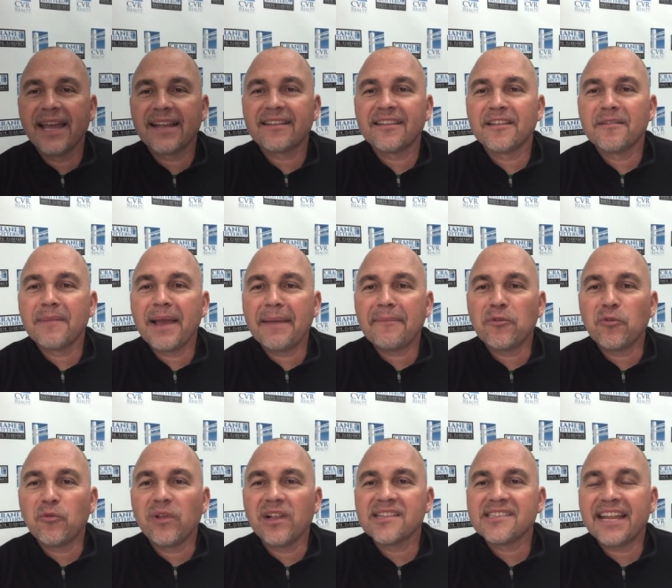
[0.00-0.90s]
back to the
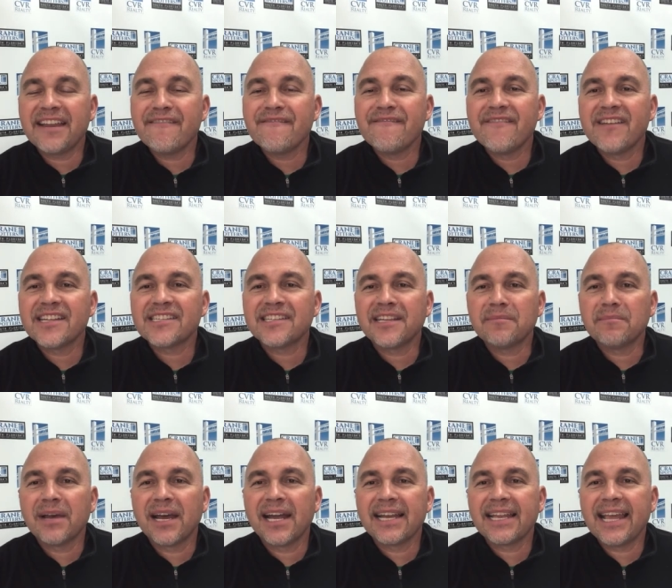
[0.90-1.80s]
Miami Real Estate
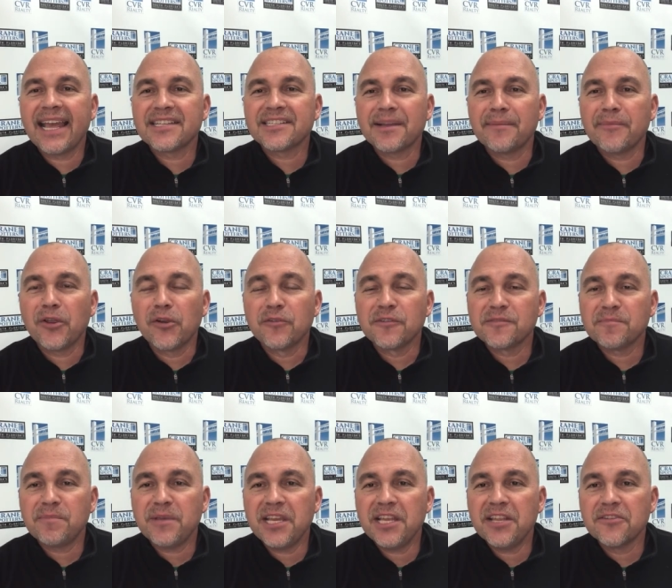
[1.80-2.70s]
Investing Podcast. I'm your
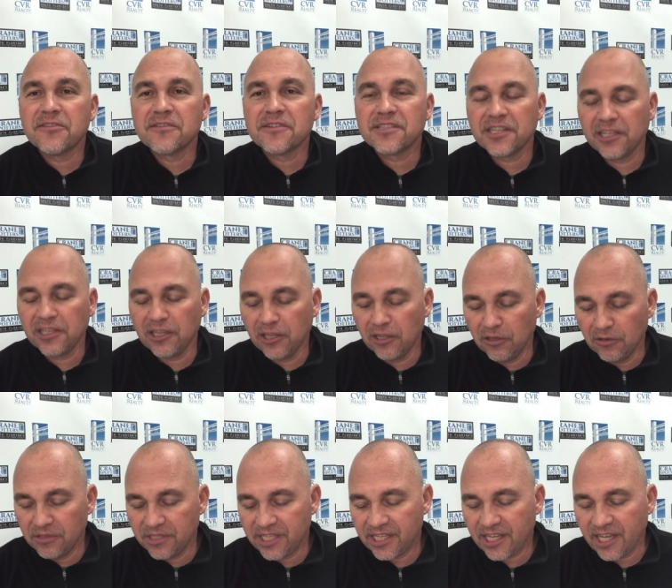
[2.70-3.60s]
host, Peter
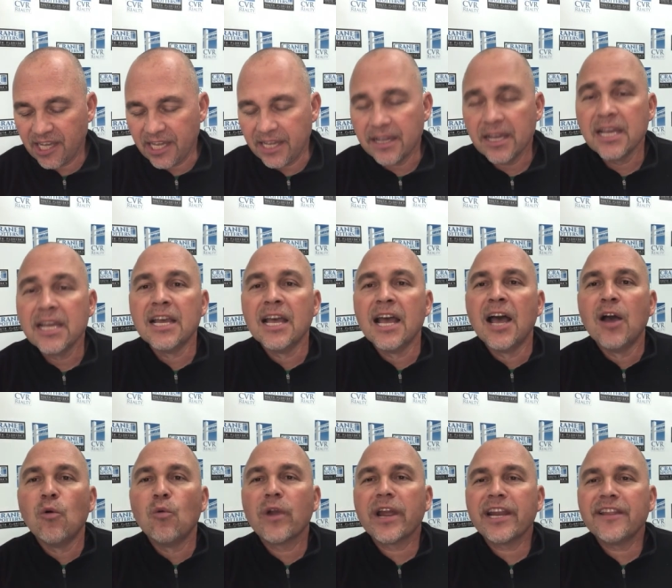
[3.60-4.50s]
Zalewski.
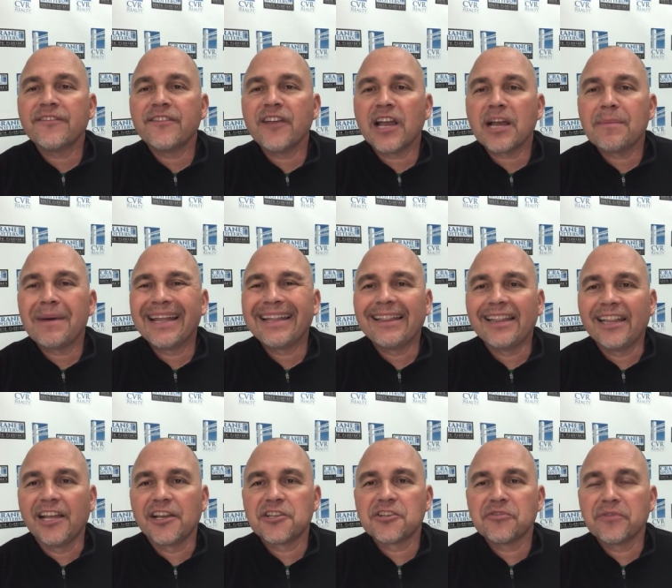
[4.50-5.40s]
We're going to talk about
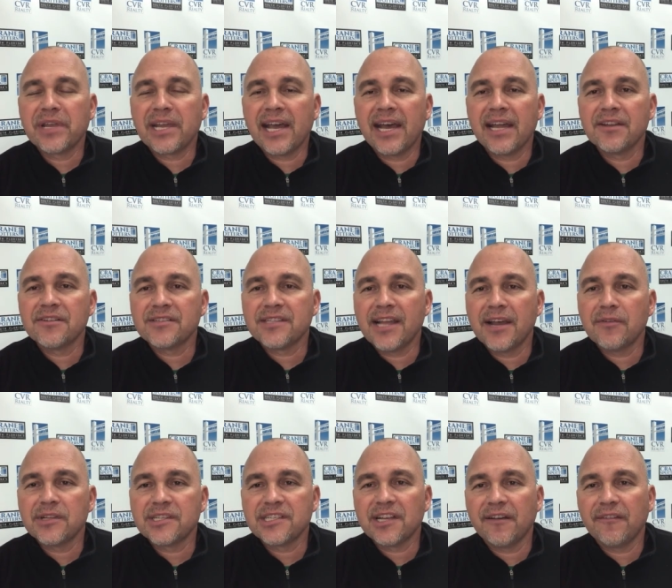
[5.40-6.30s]
luxury condos
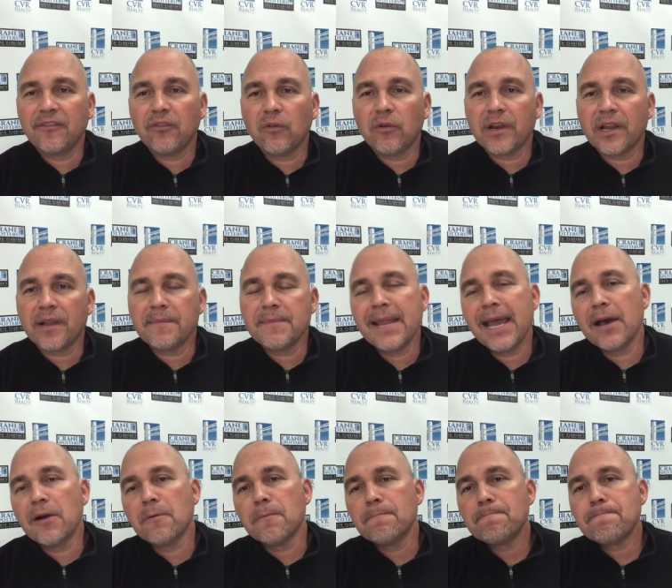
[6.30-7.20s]
now in South Florida.
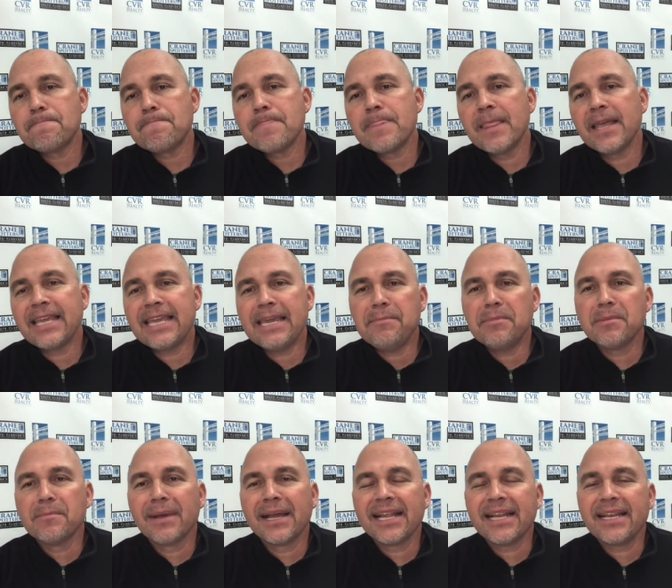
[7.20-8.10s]
Now, keep
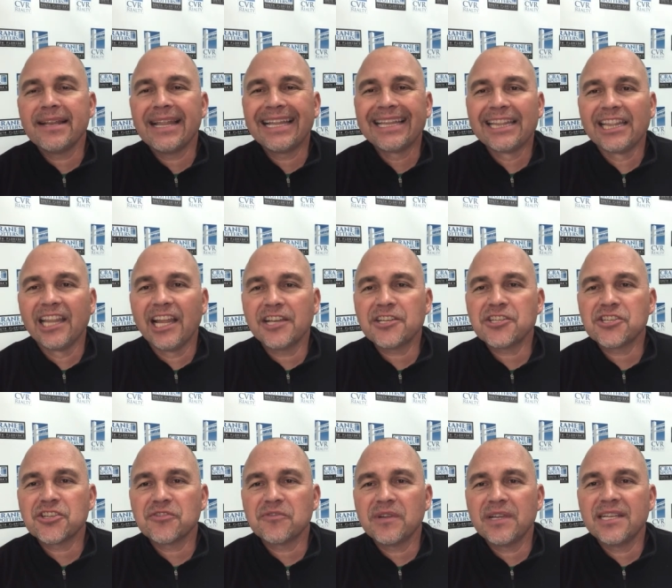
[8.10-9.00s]
in mind,
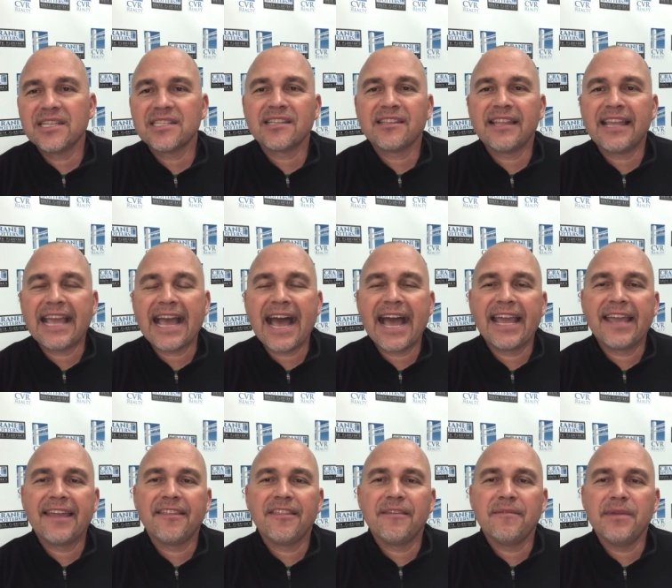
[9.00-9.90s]
luxury is in the
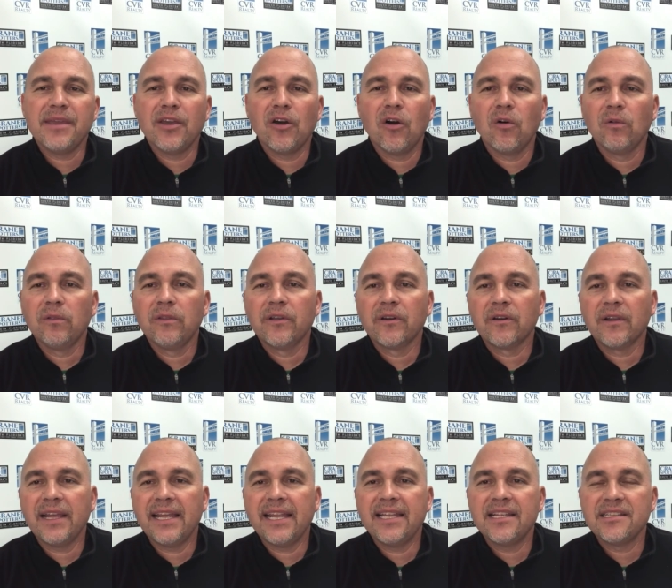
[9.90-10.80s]
eye of the
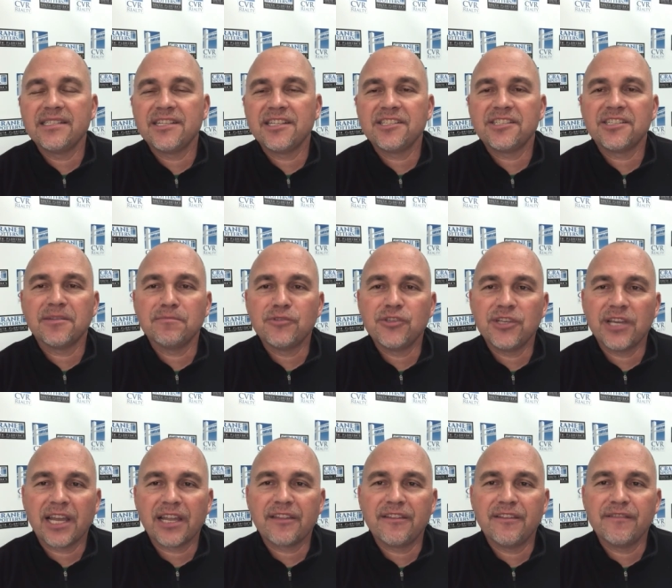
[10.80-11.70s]
beholder. It is a
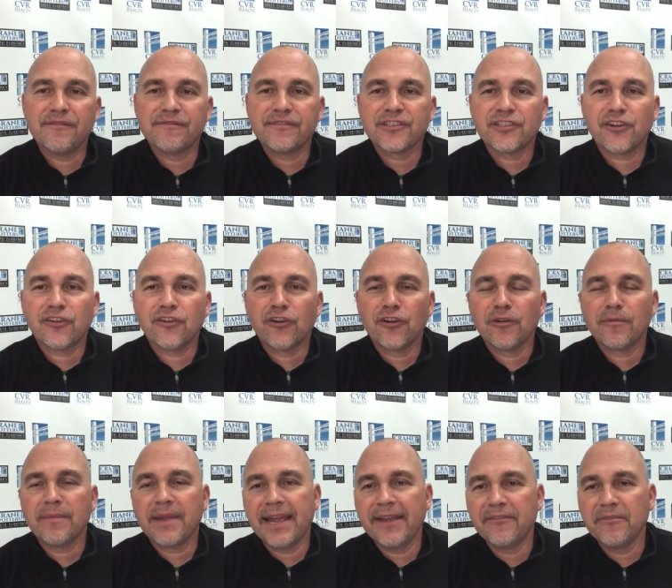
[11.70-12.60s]
subjective
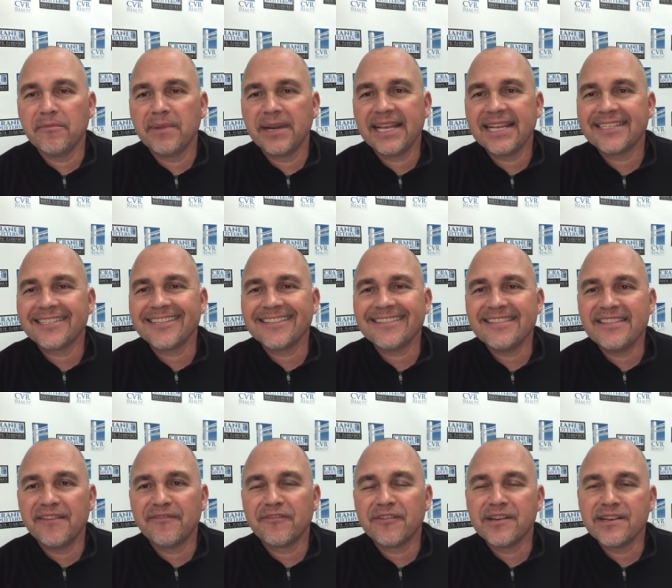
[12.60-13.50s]
term. Everybody has a
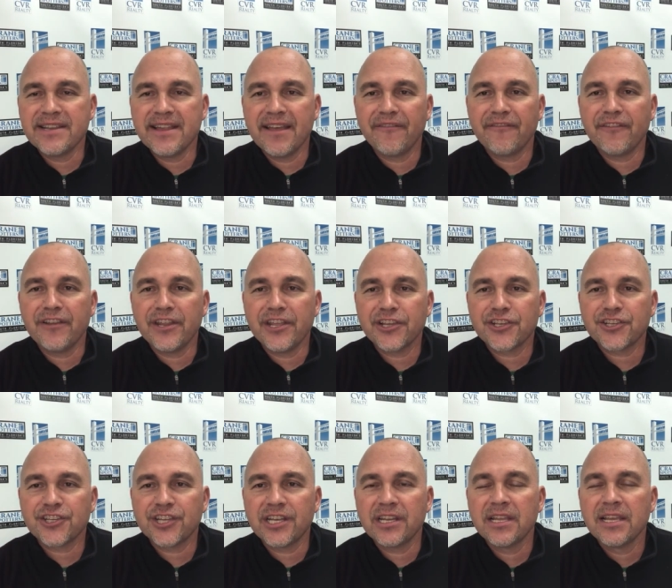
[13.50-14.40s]
different
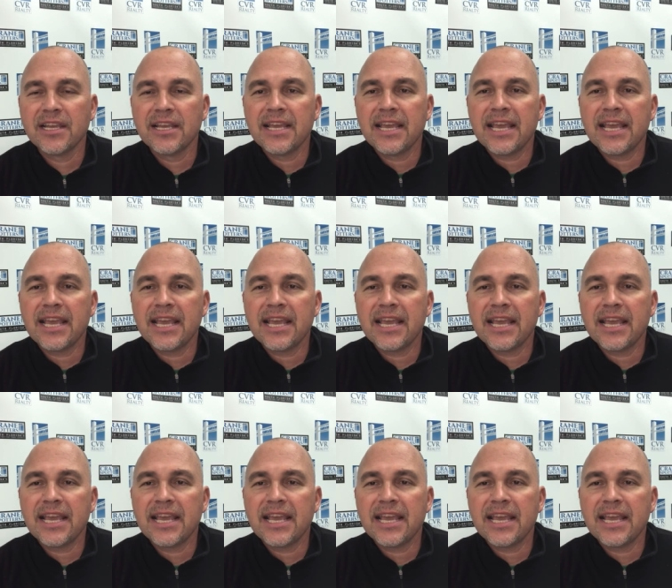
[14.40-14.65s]
definition.